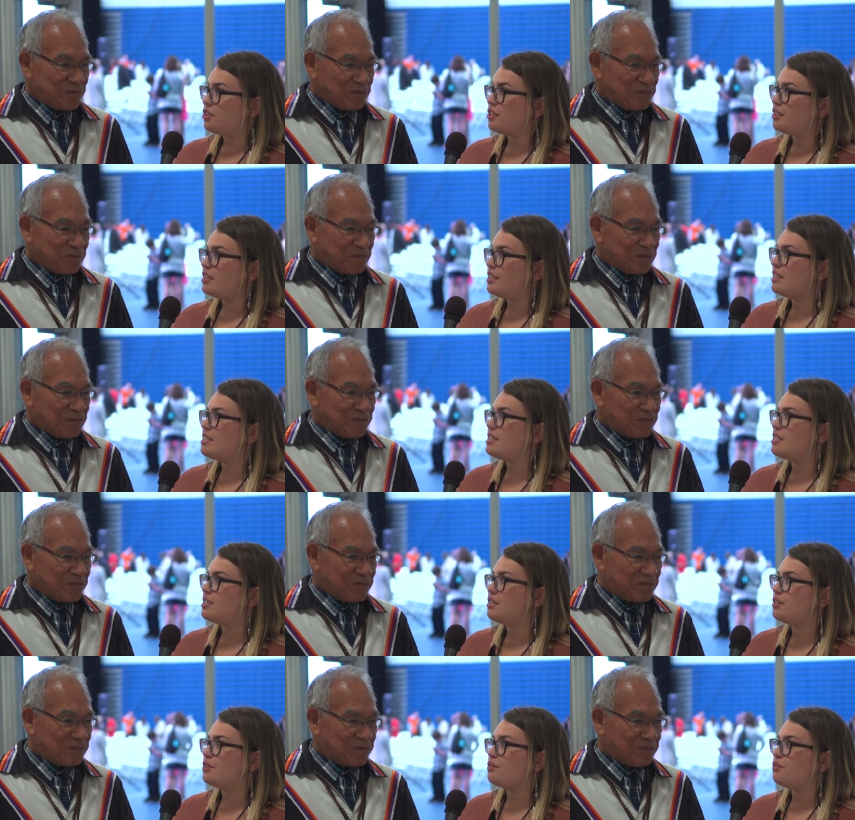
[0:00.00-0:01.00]
Speaker 1: churches
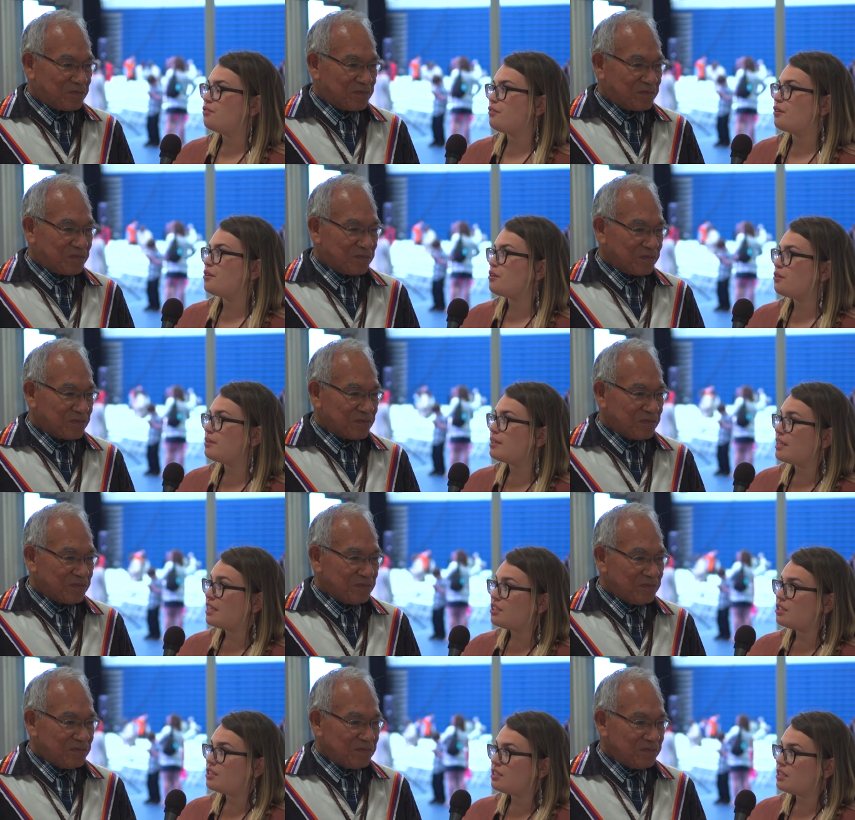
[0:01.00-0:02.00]
to further
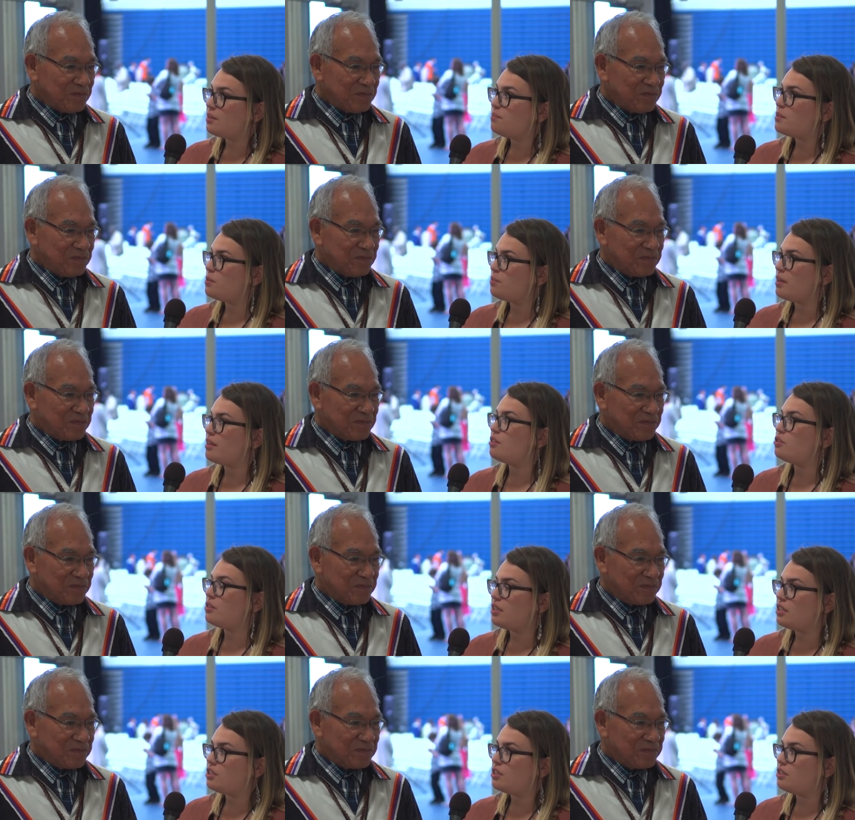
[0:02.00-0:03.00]
relationships with
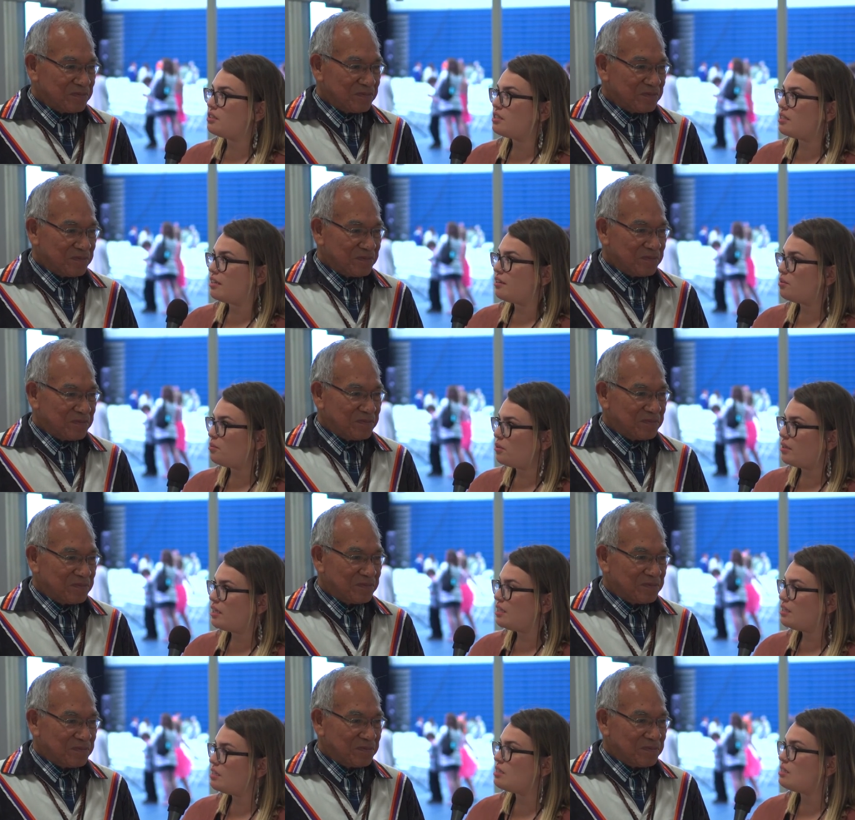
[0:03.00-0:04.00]
traditional
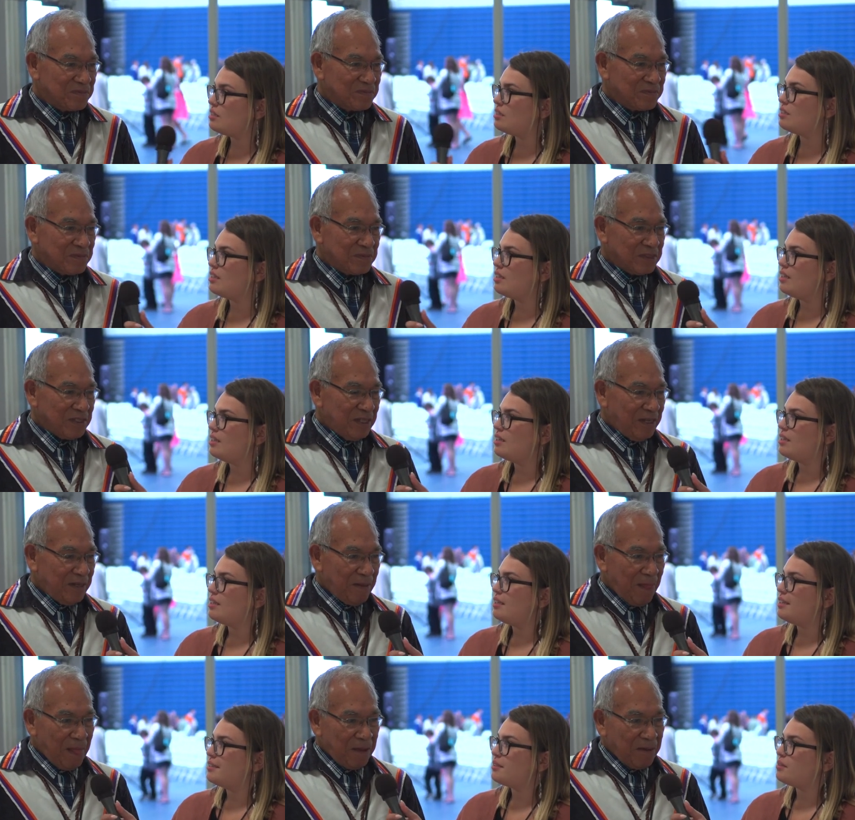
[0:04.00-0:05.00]
ceremonies?
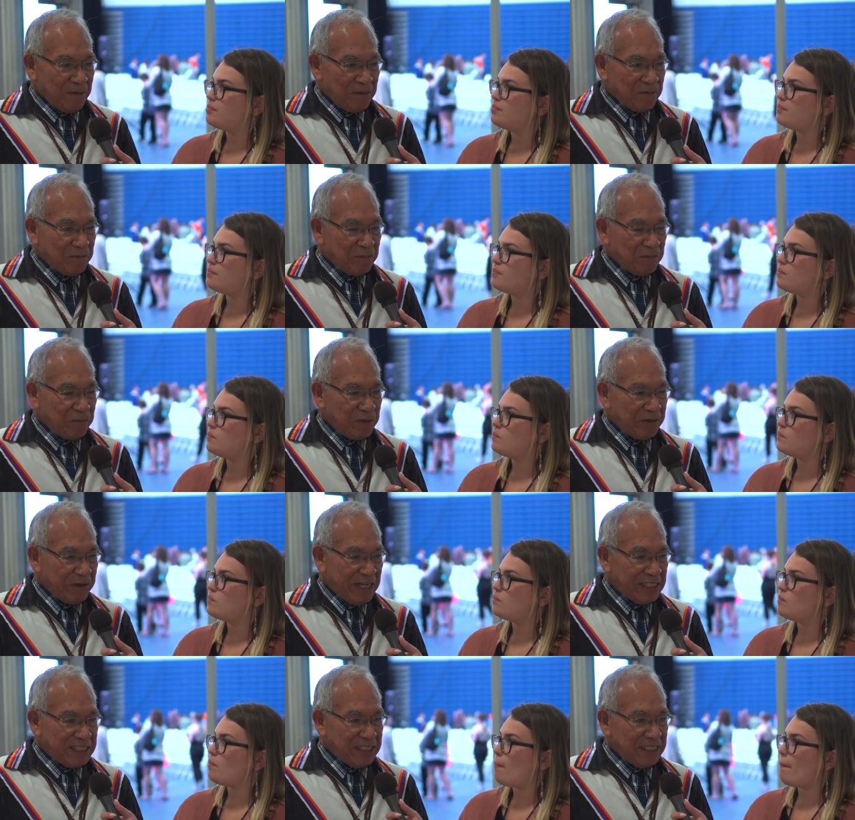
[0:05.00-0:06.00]
Speaker 2: Where
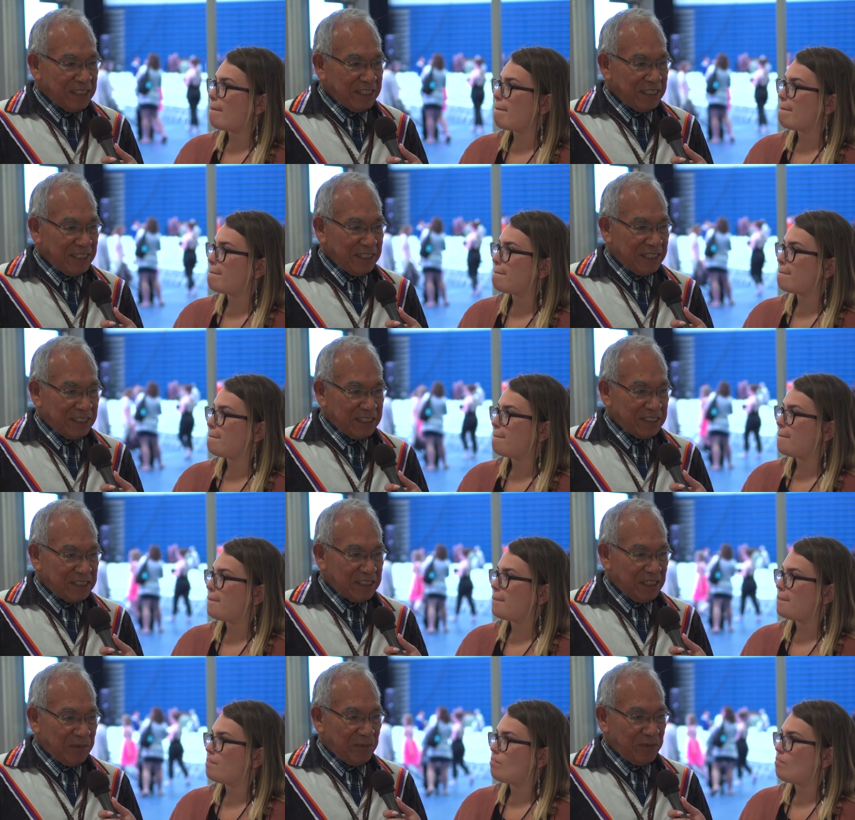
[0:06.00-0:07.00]
I see the uh,
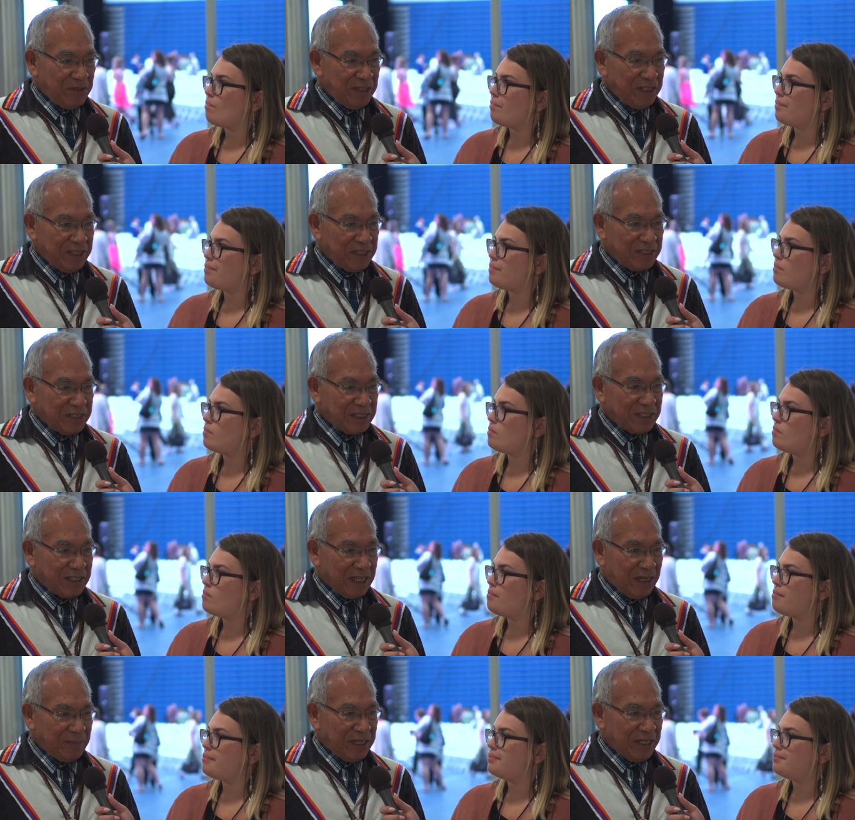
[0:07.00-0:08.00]
ceremony
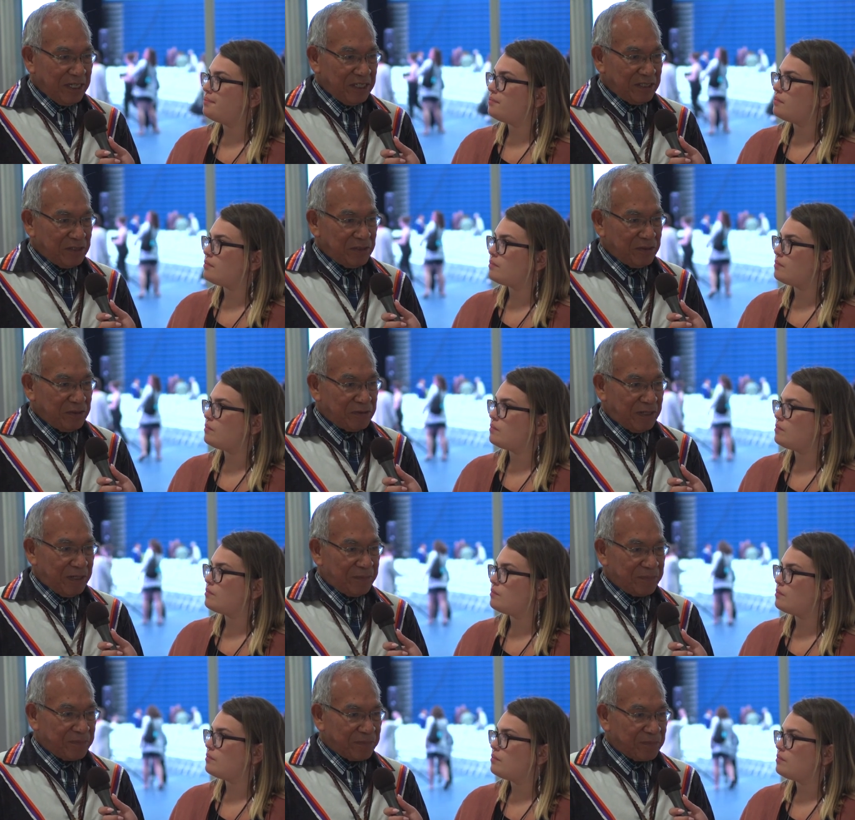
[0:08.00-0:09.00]
coming into
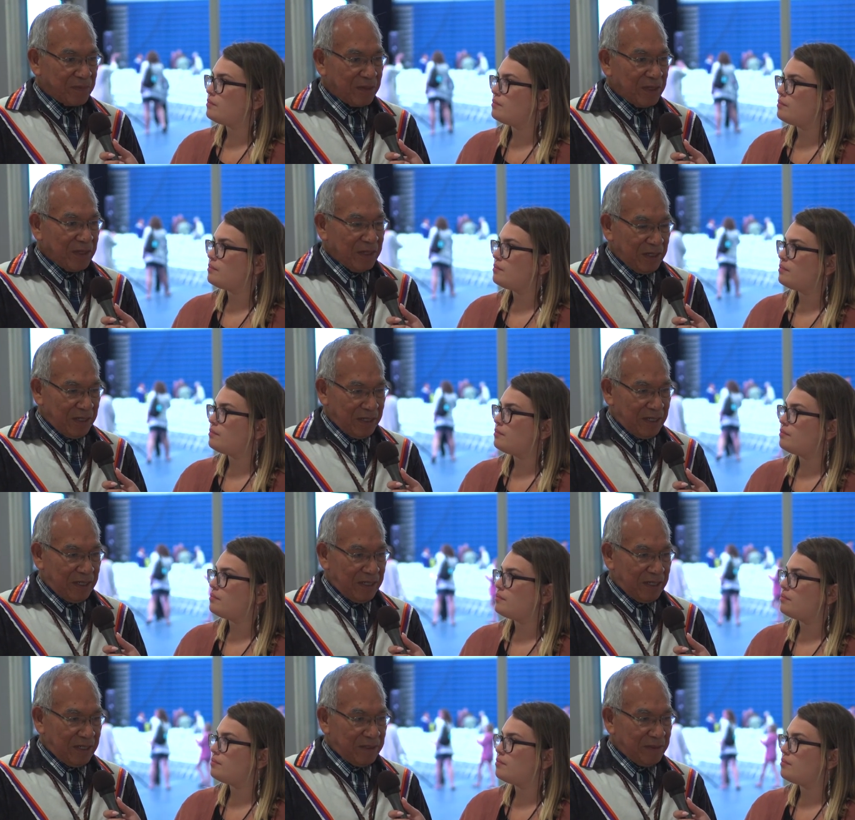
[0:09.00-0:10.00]
um,
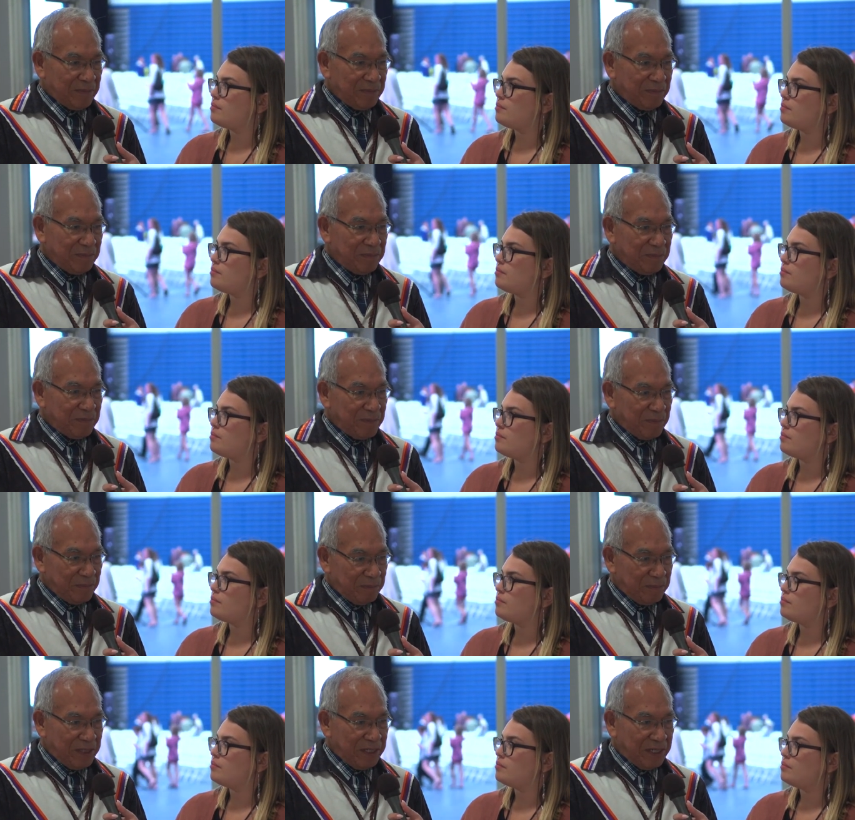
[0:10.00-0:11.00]
uh,
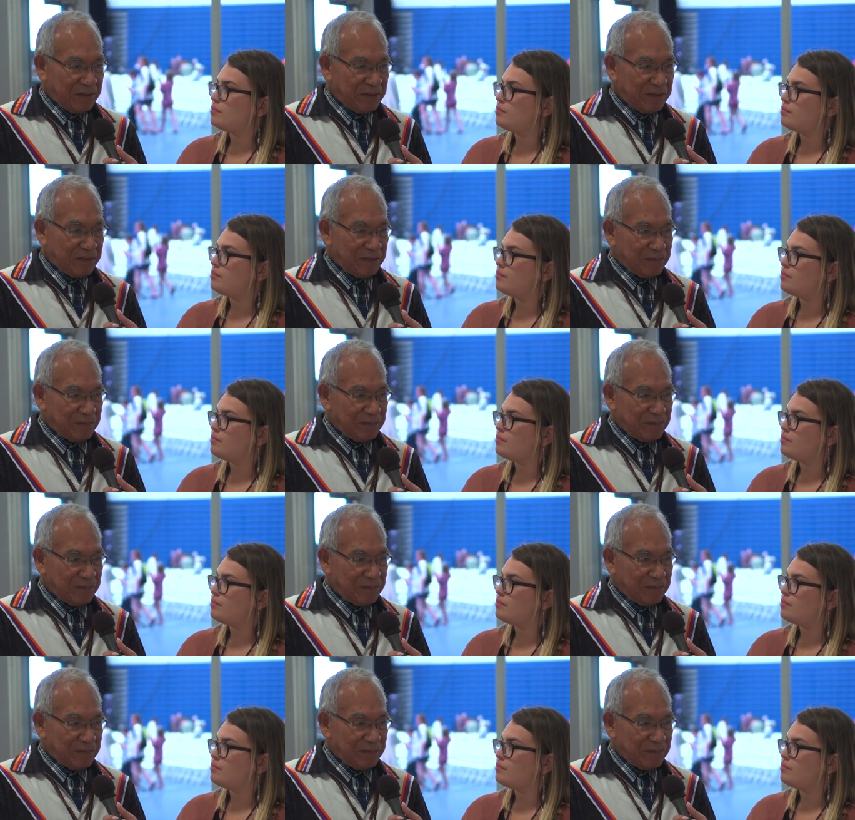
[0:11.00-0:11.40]
being